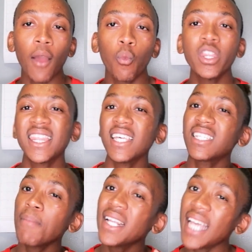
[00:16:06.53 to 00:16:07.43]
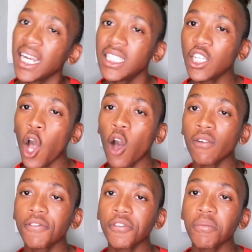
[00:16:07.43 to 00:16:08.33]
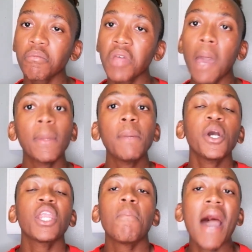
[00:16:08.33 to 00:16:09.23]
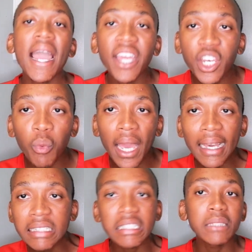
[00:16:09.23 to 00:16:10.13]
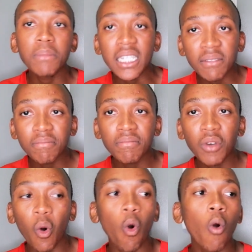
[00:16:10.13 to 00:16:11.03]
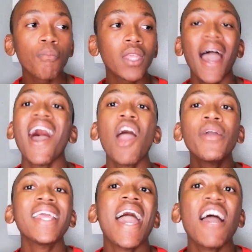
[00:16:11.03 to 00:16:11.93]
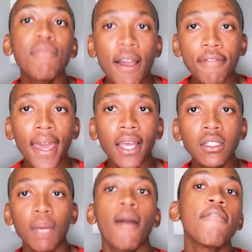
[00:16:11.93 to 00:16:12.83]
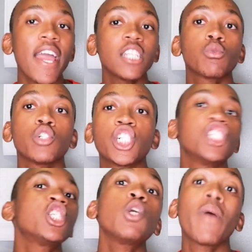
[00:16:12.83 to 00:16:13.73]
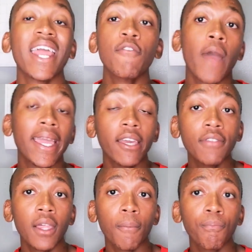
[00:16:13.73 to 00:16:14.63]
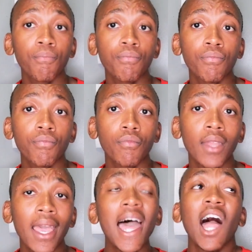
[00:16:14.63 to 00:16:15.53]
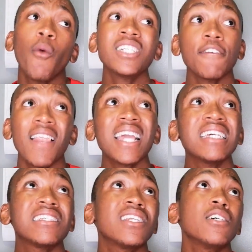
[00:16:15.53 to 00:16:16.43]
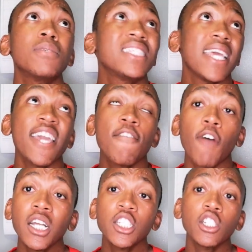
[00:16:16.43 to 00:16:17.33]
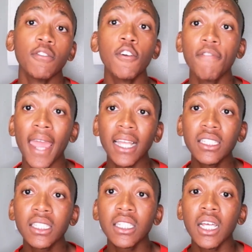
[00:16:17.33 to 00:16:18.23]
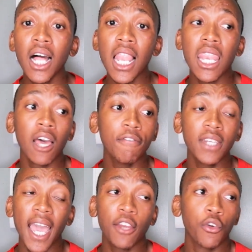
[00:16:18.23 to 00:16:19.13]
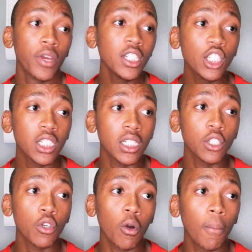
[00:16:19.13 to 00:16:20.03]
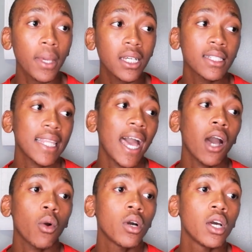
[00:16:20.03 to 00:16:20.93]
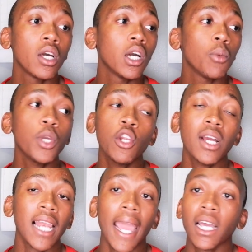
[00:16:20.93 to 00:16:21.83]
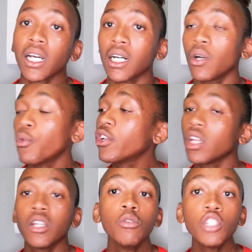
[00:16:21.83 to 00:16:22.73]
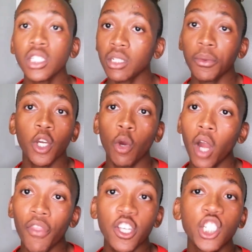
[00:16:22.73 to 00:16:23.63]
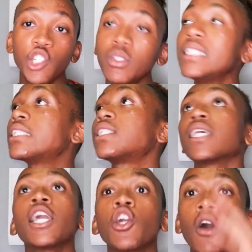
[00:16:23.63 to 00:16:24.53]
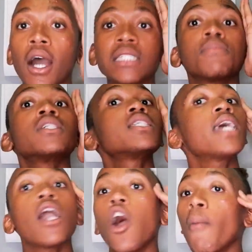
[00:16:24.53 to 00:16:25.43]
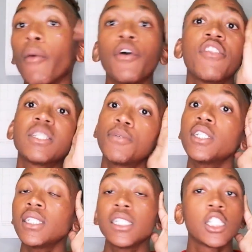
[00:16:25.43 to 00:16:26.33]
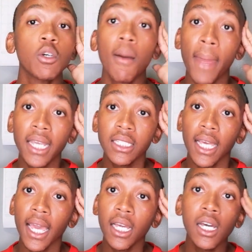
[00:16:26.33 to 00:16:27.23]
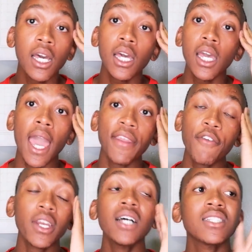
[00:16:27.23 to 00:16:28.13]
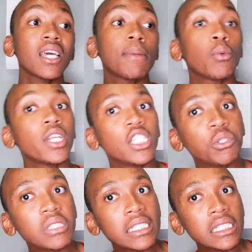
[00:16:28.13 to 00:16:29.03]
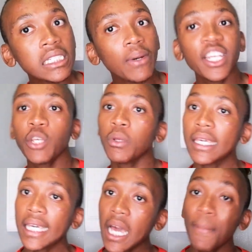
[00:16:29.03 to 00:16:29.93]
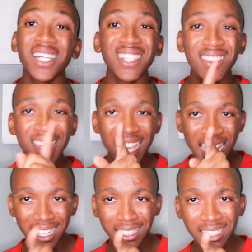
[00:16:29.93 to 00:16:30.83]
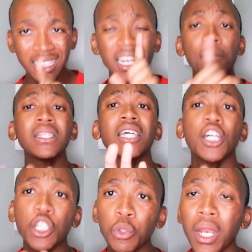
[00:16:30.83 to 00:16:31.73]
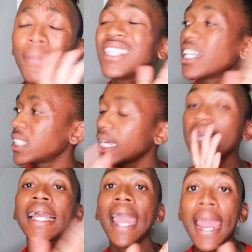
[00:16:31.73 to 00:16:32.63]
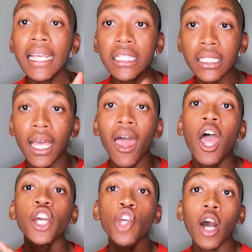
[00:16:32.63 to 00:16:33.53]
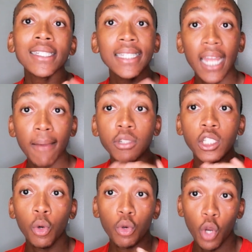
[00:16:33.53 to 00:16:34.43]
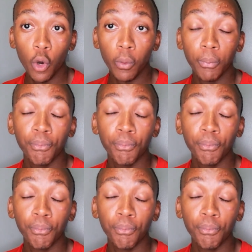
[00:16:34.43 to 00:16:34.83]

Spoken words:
with this mentality of people are gonna buy it anyway because it's me, or I already have my fans and my fans will consume whatever I give them, which I feel like is a little bit taking advantage of your fans' love and adoration, you know, because now we look like we're delusional when you're going on the streets singing your gospel, say, oh my word, this person is so amazing, and everyone else like, but what do you see, what do you hear? Because the thing is, let me tell you, in case your celebs don't know,